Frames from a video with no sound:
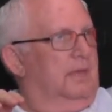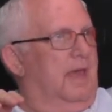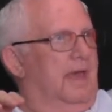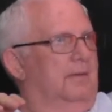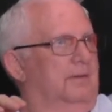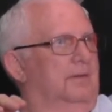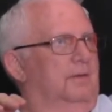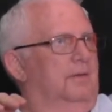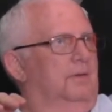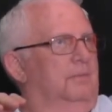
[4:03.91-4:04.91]
Yeah.
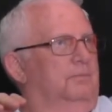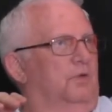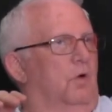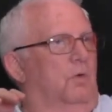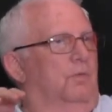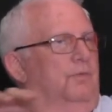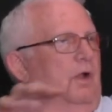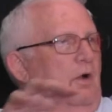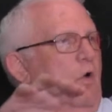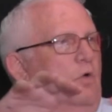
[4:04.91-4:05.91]
So
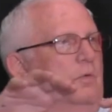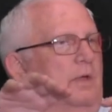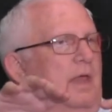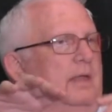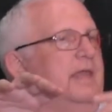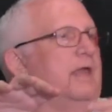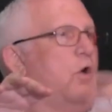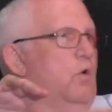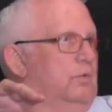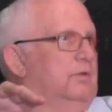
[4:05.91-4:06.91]
their own, and he
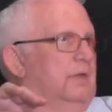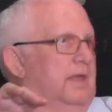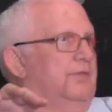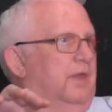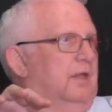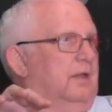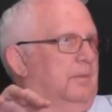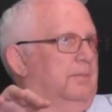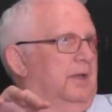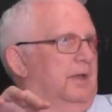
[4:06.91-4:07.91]
owned Heathkit
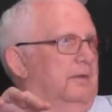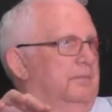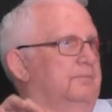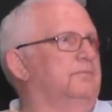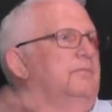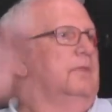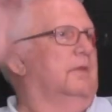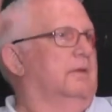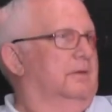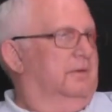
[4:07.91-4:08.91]
Company.
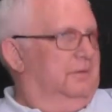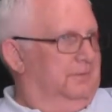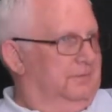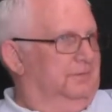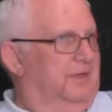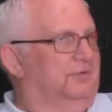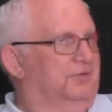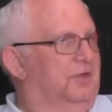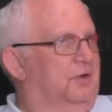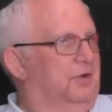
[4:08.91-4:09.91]

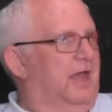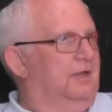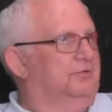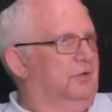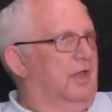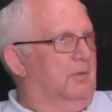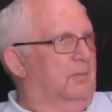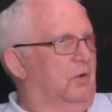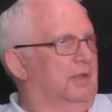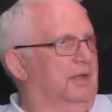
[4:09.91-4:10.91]
DESA International out of
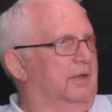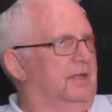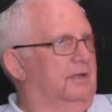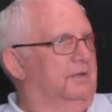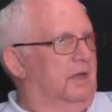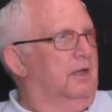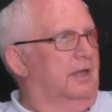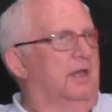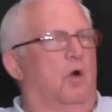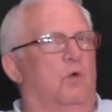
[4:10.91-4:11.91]
Bowling Green, Kentucky,
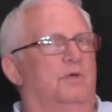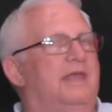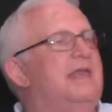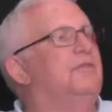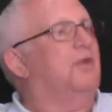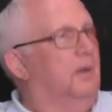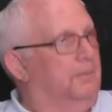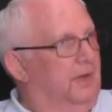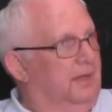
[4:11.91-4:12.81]
owned Heath Company.